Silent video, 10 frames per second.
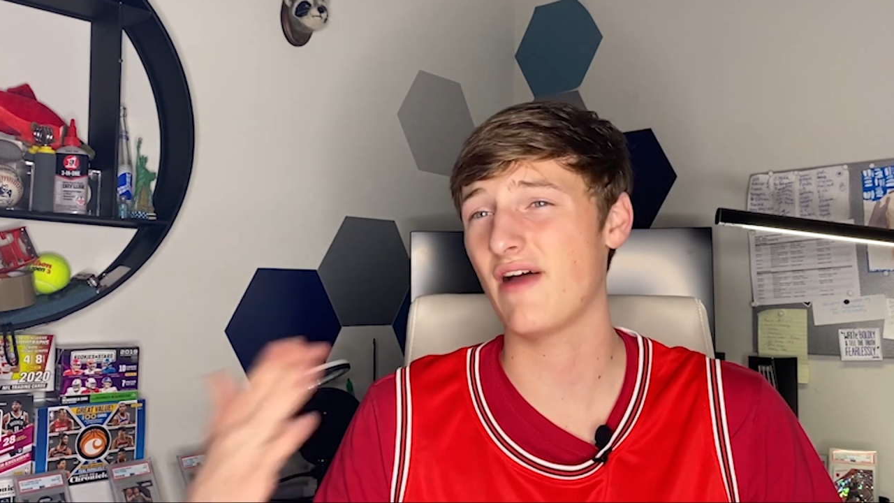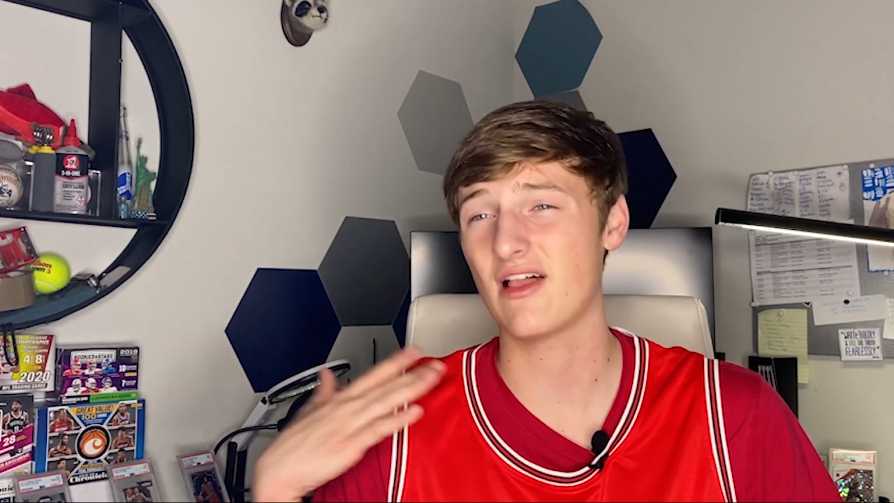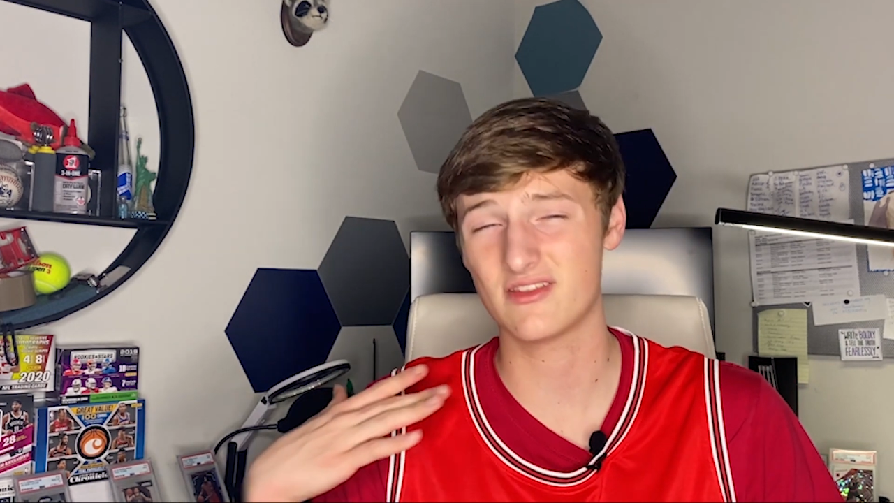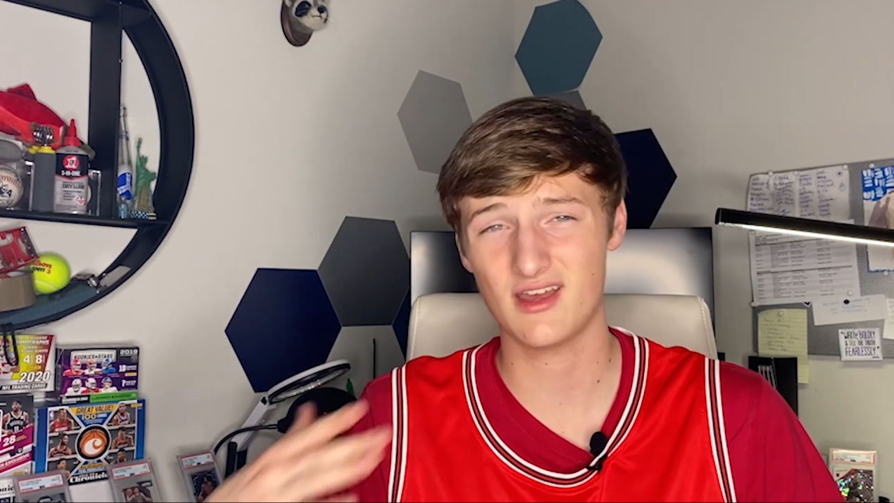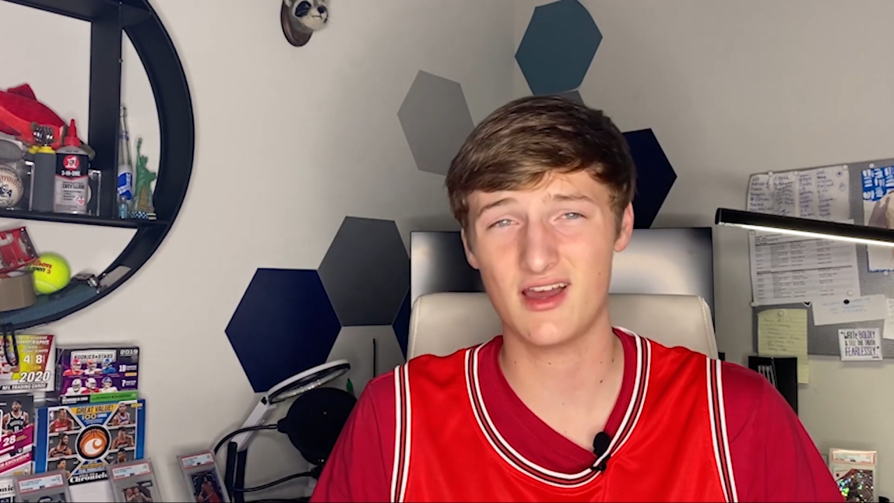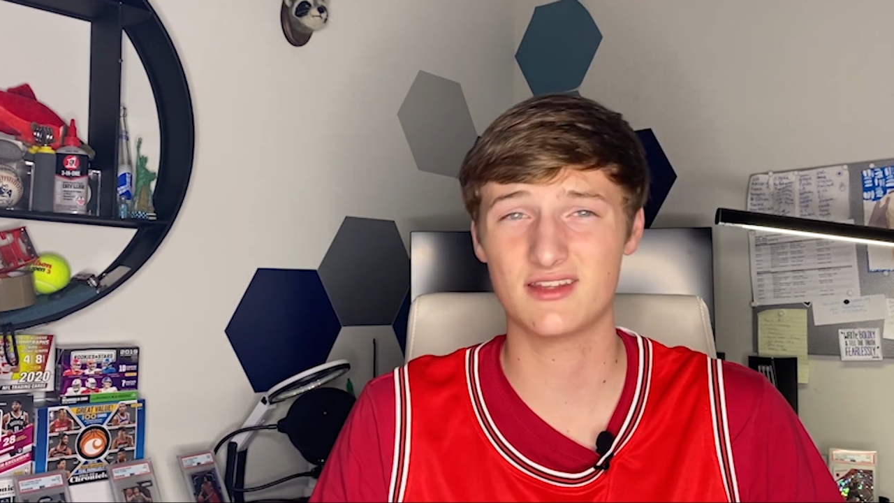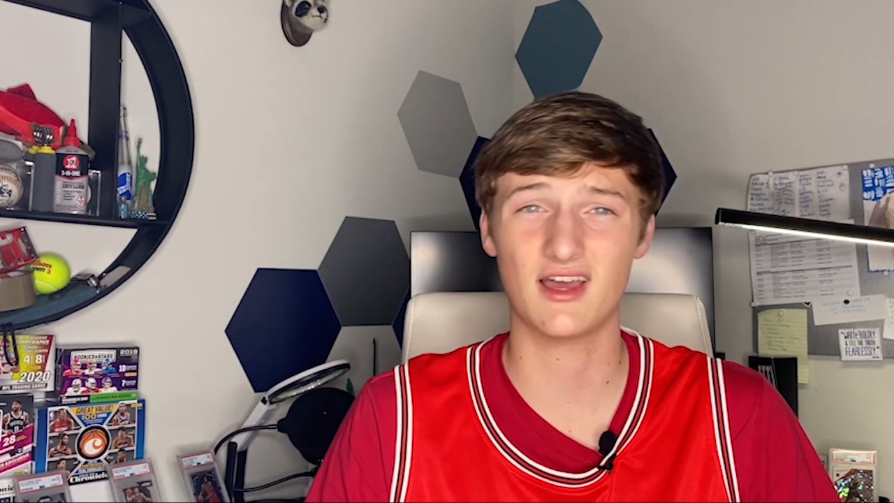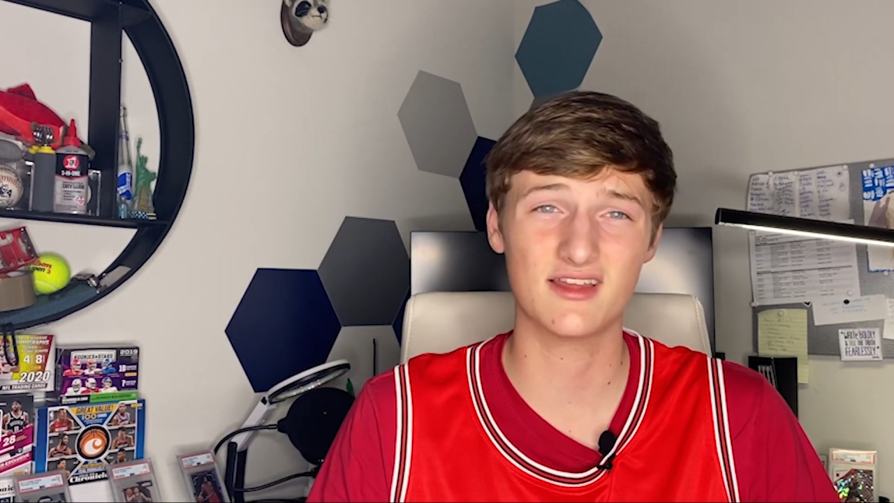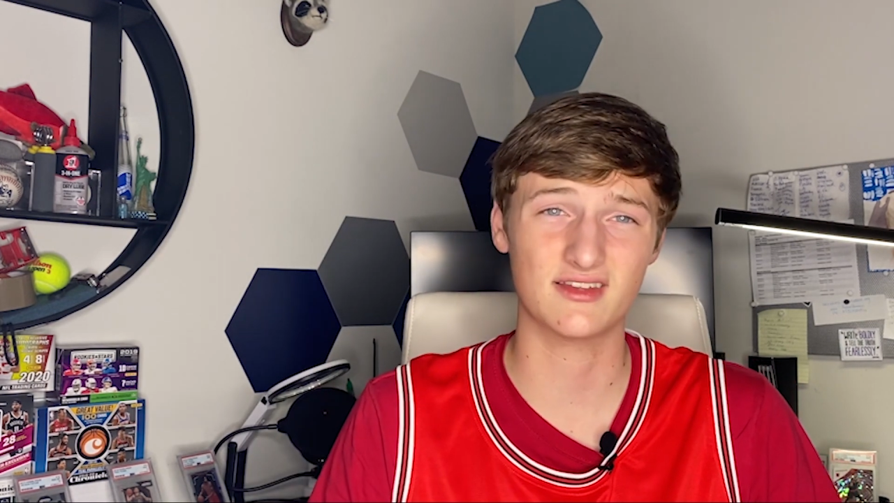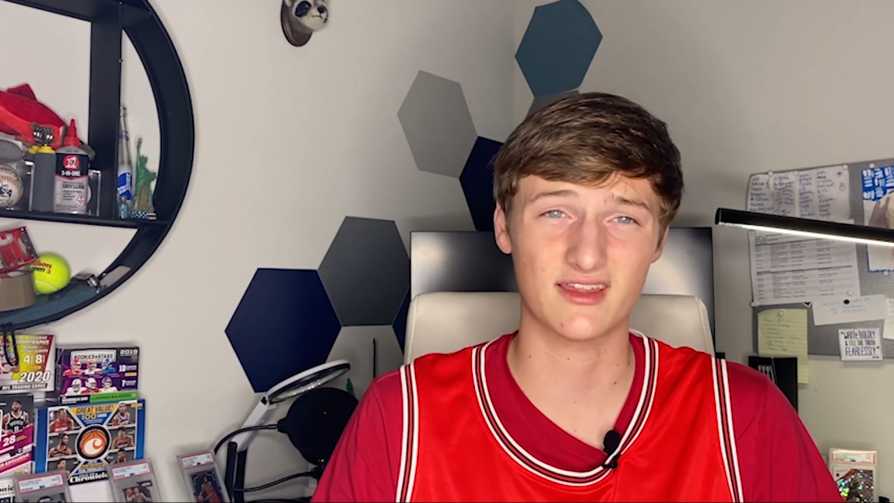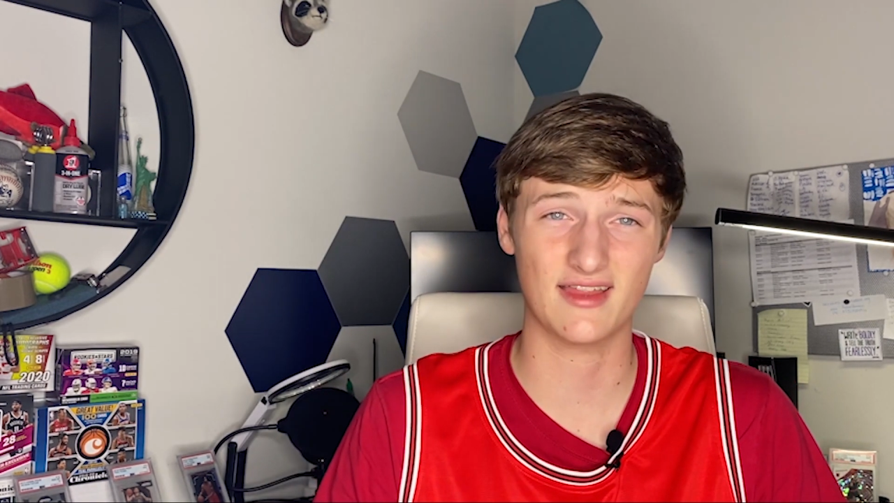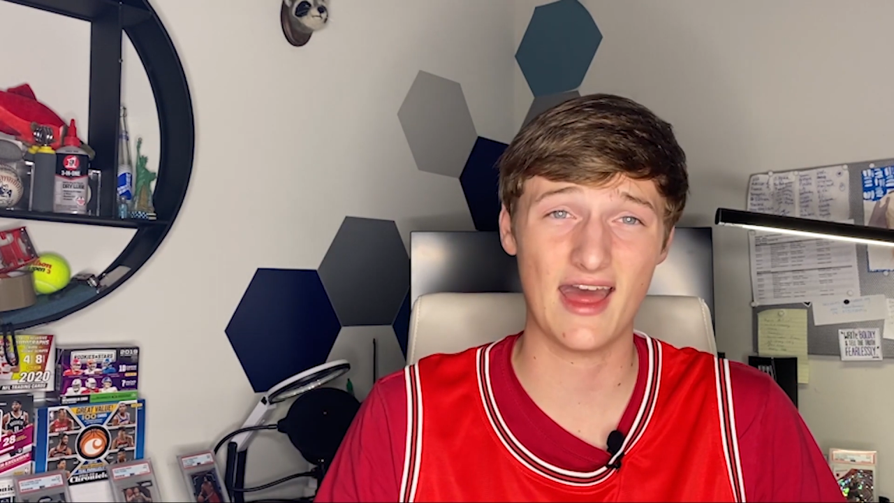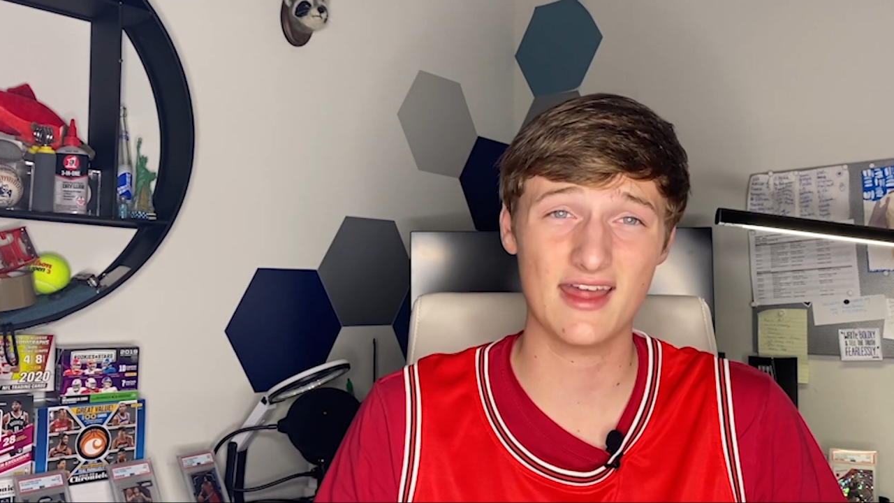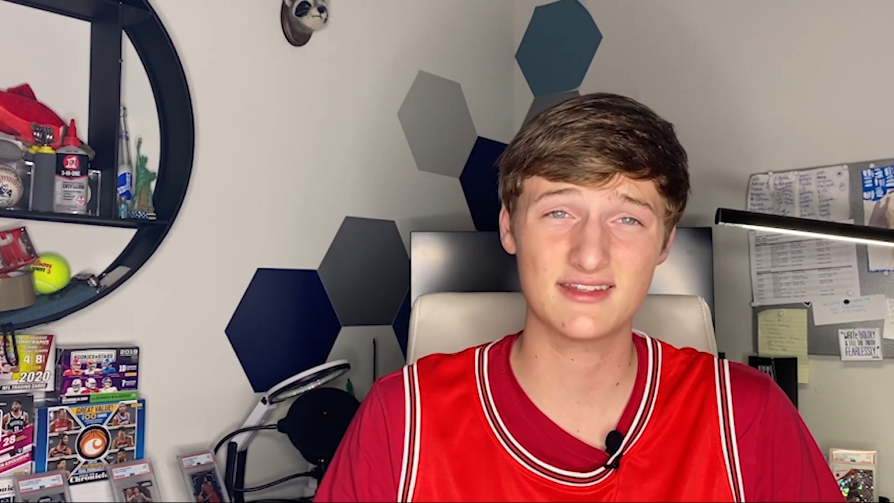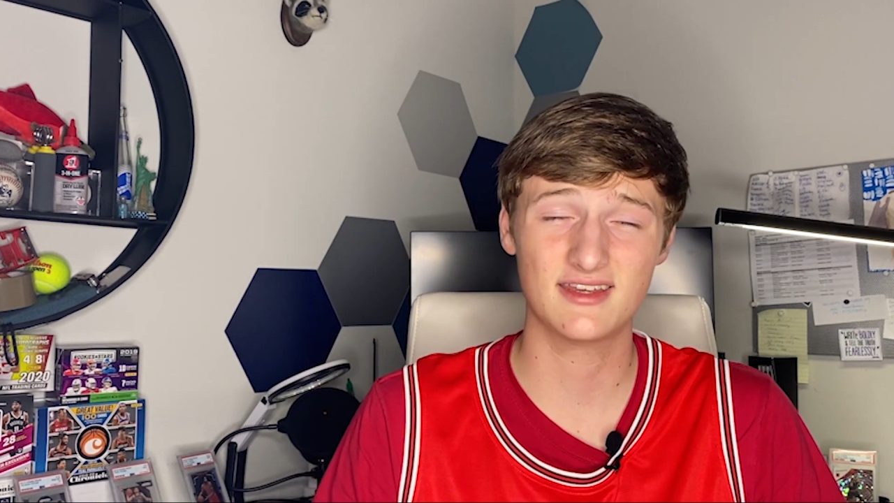Valentine, guys like
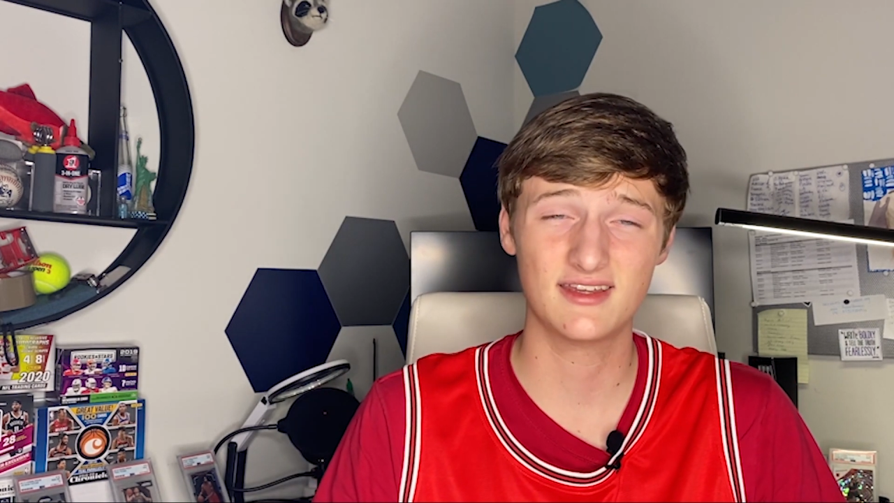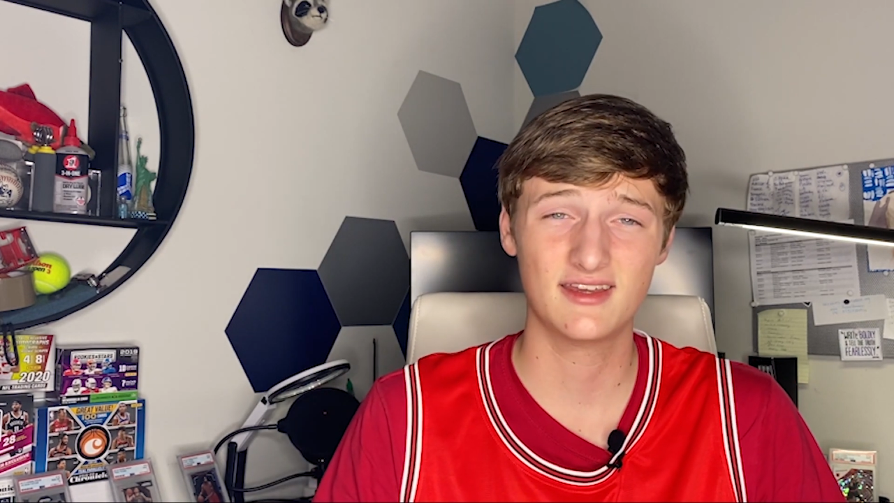that.